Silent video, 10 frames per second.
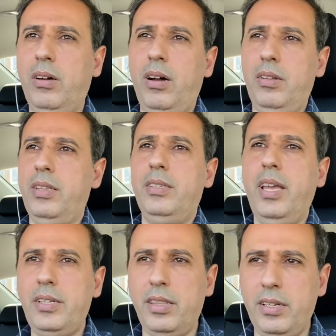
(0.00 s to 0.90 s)
the
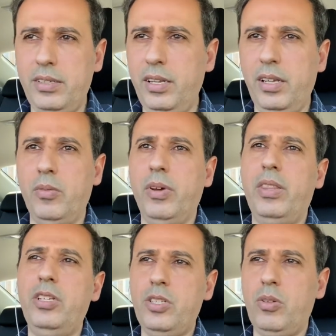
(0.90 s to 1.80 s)
data they're dealing with.
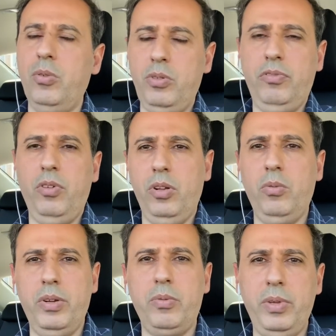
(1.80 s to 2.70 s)
They're just going to follow
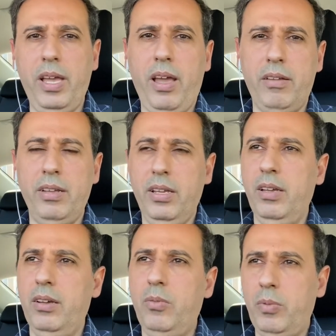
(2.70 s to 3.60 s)
what we
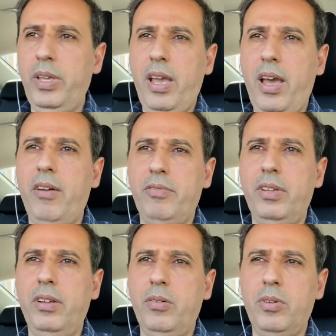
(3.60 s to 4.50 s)
have
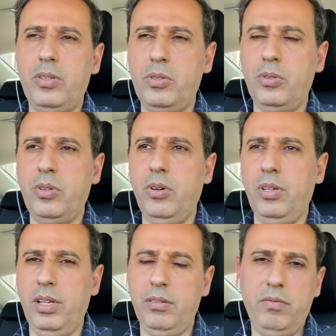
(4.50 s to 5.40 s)
in our
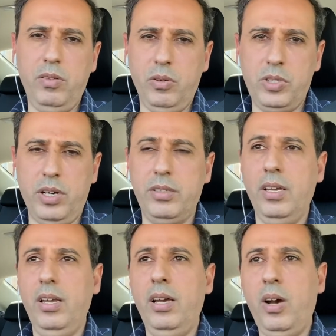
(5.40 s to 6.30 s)
pseudocode and flowchart.
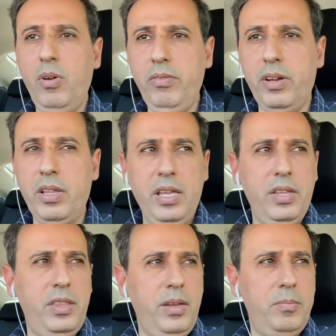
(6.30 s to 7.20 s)
However,
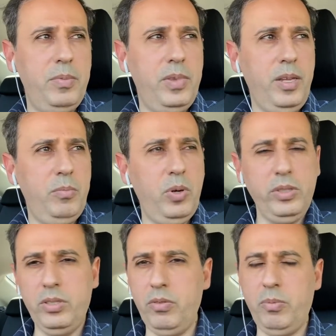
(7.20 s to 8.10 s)
the
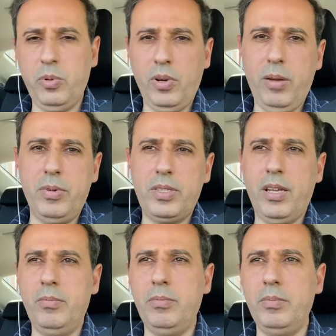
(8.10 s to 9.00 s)
importance of programmers
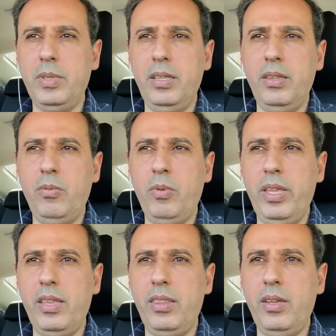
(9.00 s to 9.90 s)
come in the way
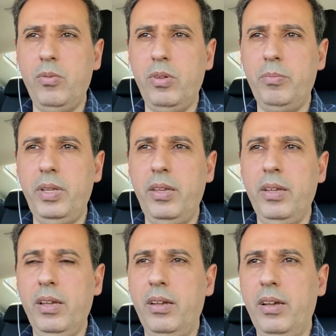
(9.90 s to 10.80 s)
that they will be
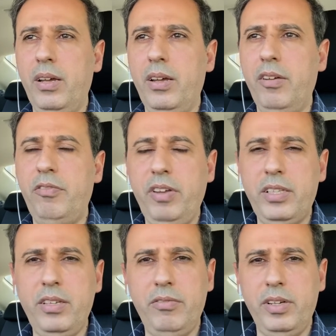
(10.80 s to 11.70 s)

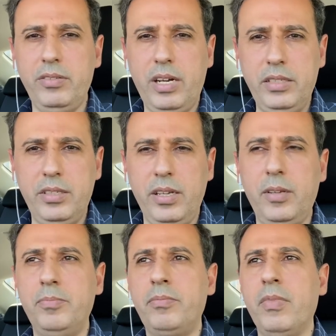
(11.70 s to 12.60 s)
effective in
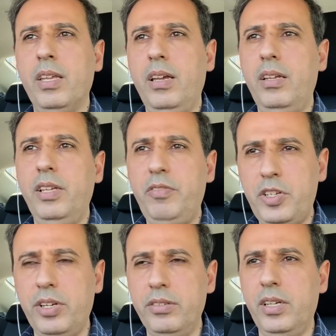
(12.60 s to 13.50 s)
writing and
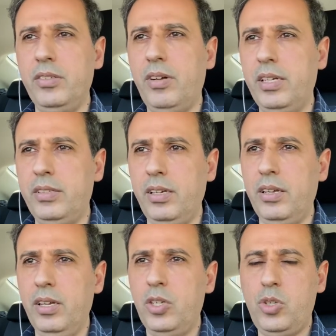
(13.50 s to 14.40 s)
efficient in writing
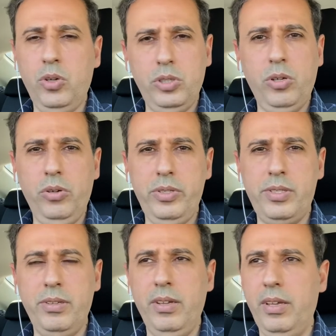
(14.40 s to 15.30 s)
short
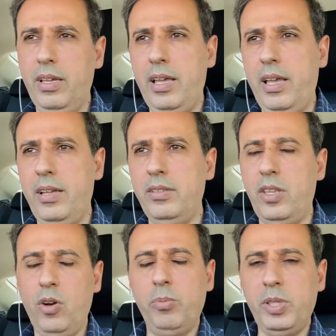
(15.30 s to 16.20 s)
codes, and
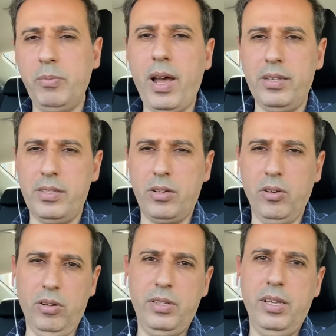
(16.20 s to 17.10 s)
they optimize the
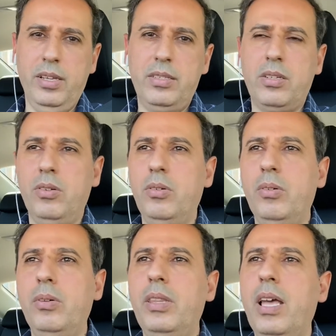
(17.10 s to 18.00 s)
code
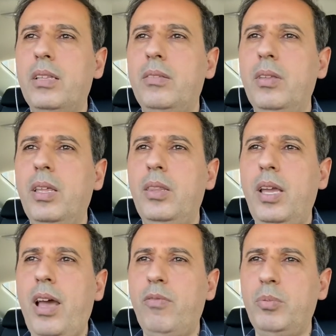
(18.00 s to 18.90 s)
so that they
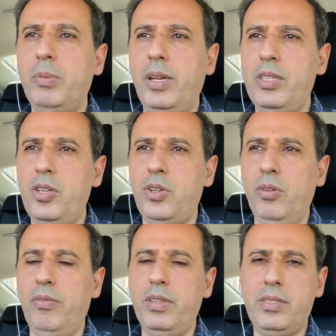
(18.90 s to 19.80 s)
have optimization
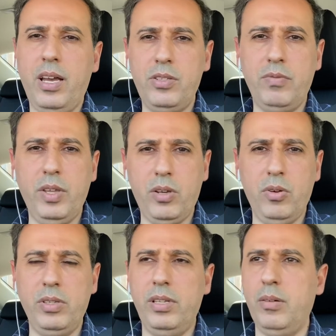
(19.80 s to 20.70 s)
of the size of the
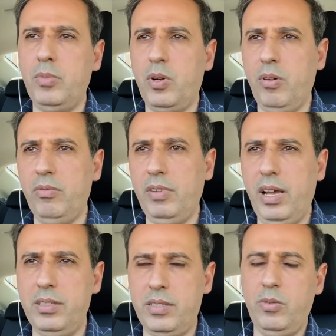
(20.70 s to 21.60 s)
code, the number of
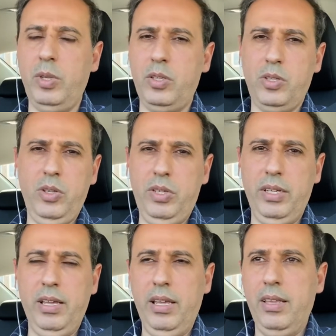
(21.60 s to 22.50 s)
lines to be
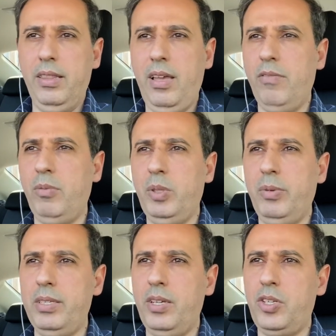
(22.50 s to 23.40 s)
executed. They have
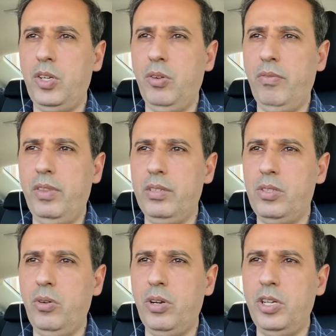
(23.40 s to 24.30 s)
optimization of the
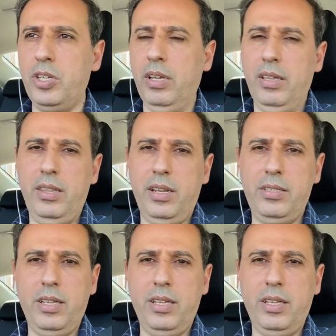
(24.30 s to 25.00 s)
storage that is